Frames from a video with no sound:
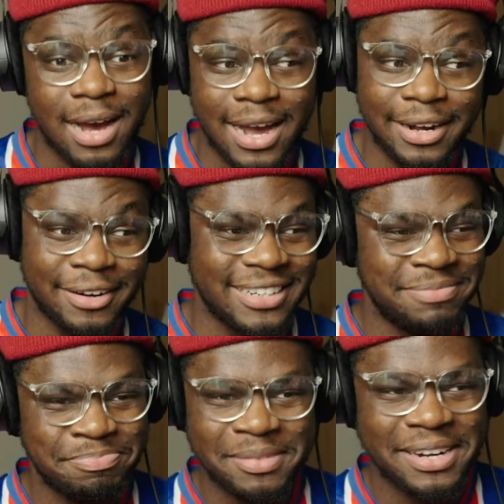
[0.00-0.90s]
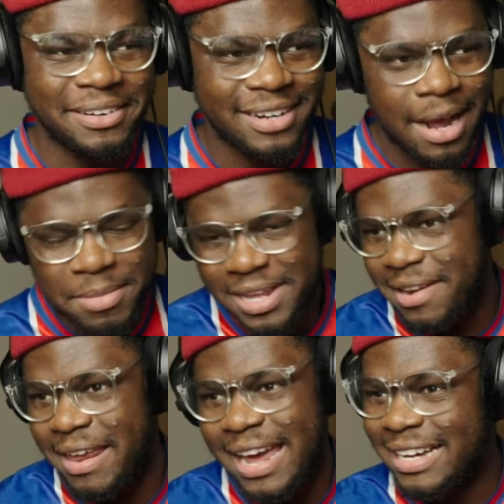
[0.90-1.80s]
I agree. I
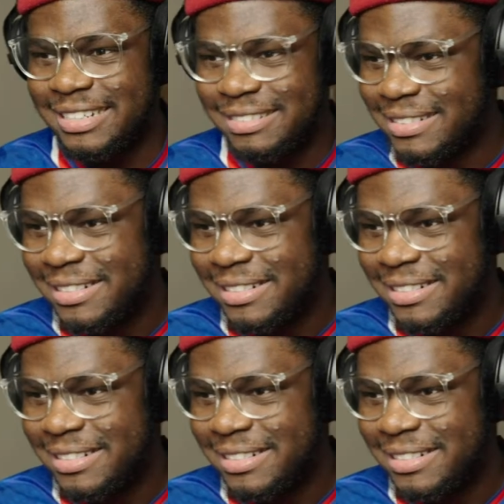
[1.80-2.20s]
mean, yeah.